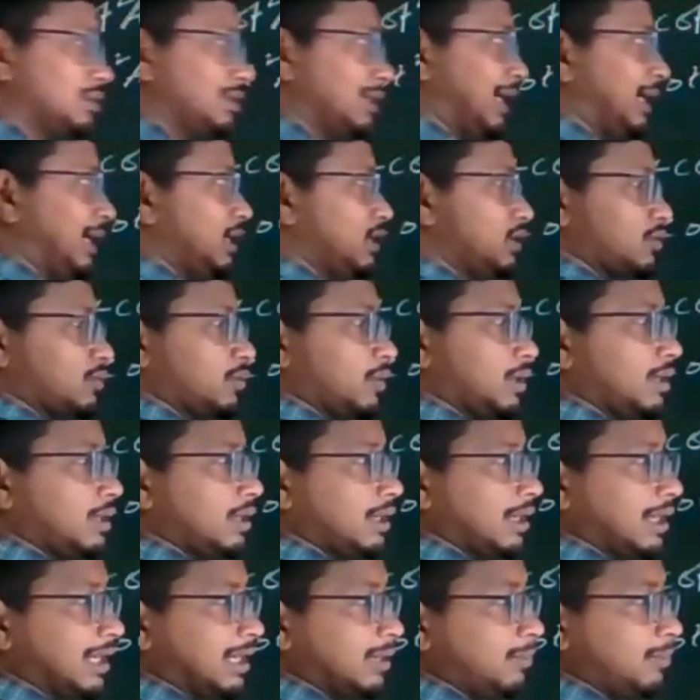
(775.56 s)
So sec
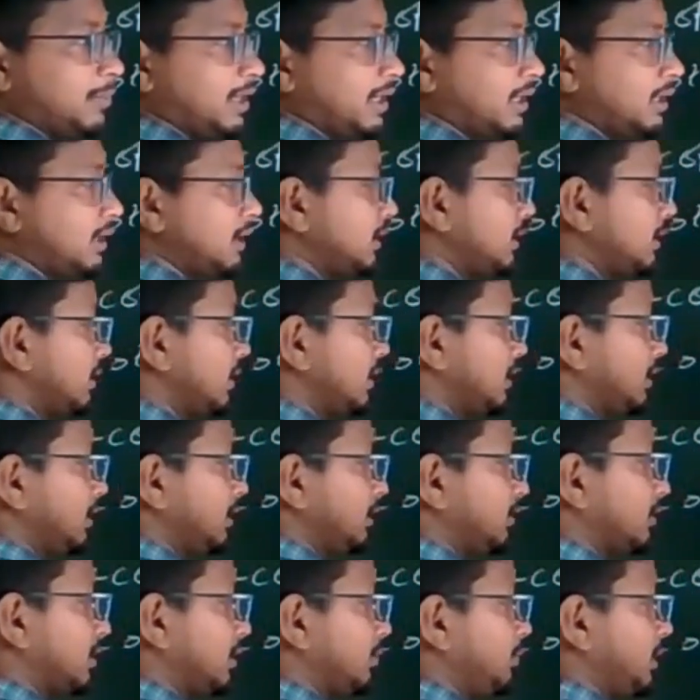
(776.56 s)
square a by,
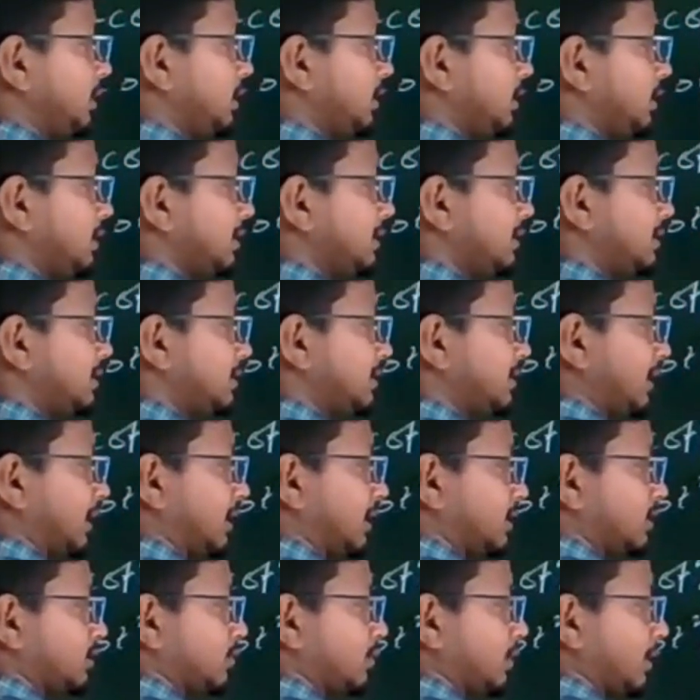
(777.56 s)
it will be
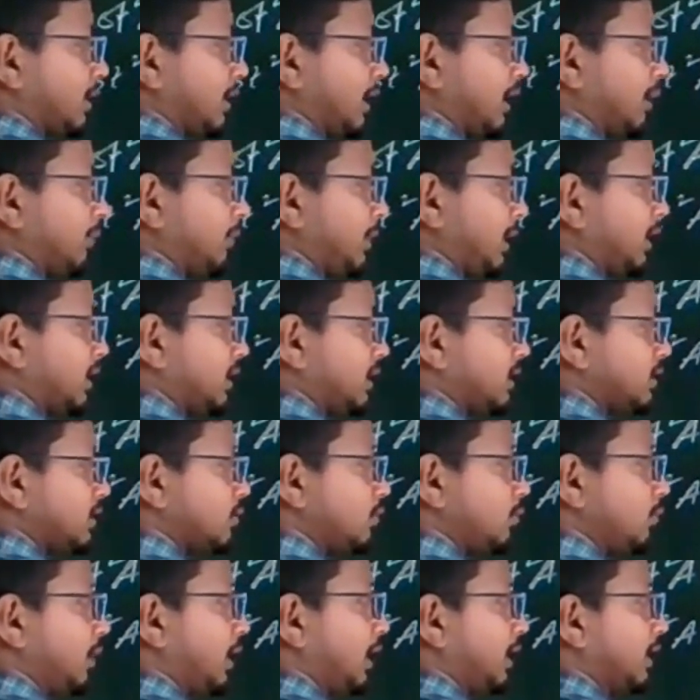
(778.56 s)
sec square a
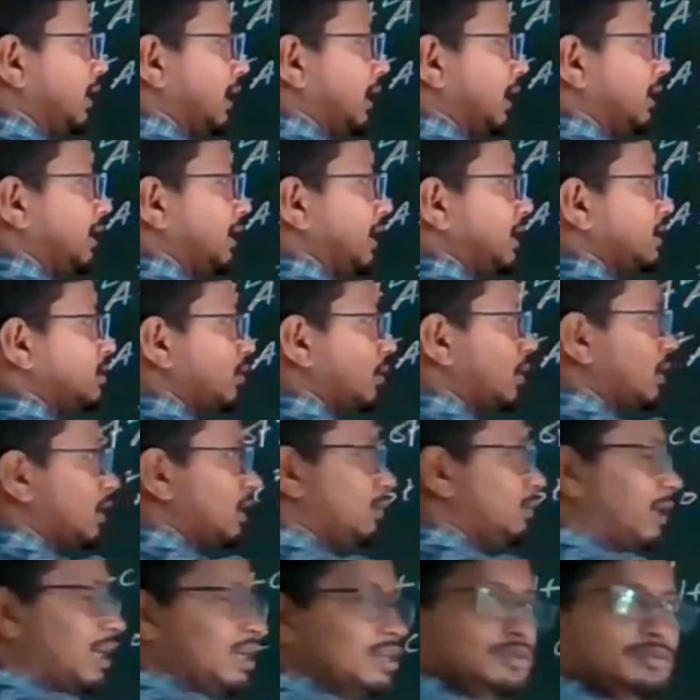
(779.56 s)
minus 1. And there is
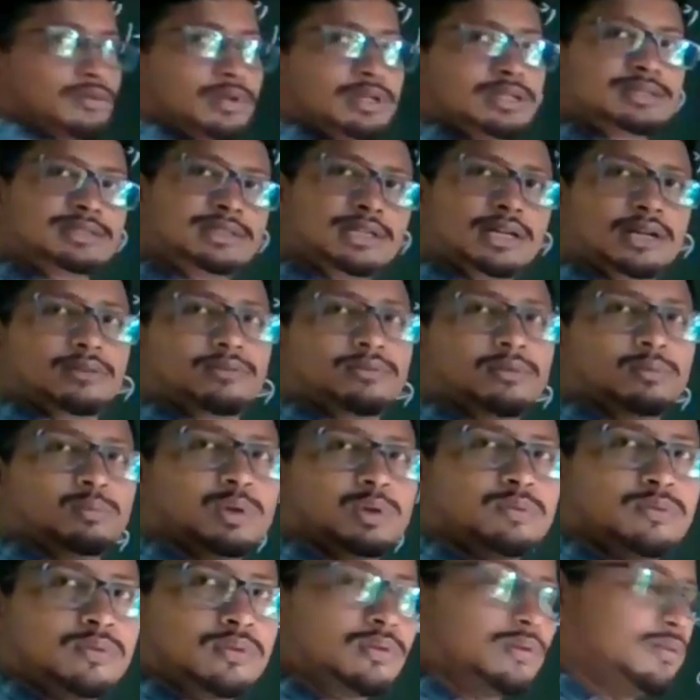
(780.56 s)
already minus 1 is there
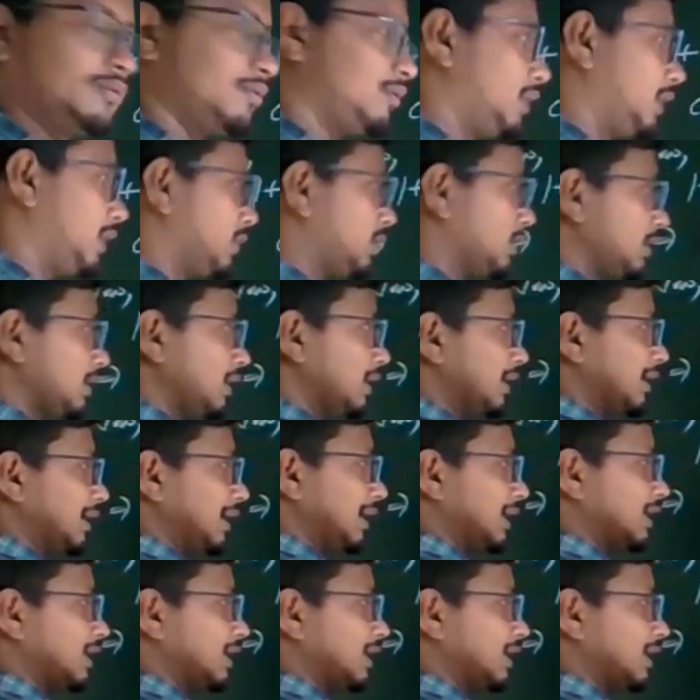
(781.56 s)
from before. Right.